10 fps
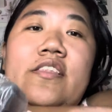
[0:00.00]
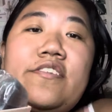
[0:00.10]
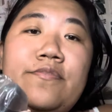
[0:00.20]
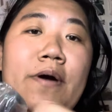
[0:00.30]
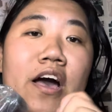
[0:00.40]

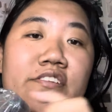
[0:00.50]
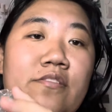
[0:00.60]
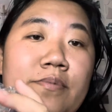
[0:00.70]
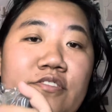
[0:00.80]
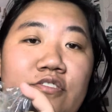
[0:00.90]
this
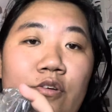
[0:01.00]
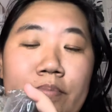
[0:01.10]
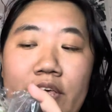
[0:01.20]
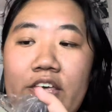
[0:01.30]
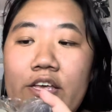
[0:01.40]
box to be so
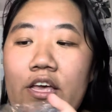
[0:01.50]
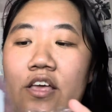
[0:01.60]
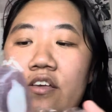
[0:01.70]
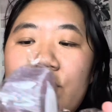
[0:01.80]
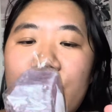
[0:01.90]
big.
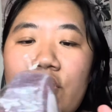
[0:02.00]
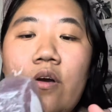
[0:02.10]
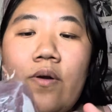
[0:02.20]
So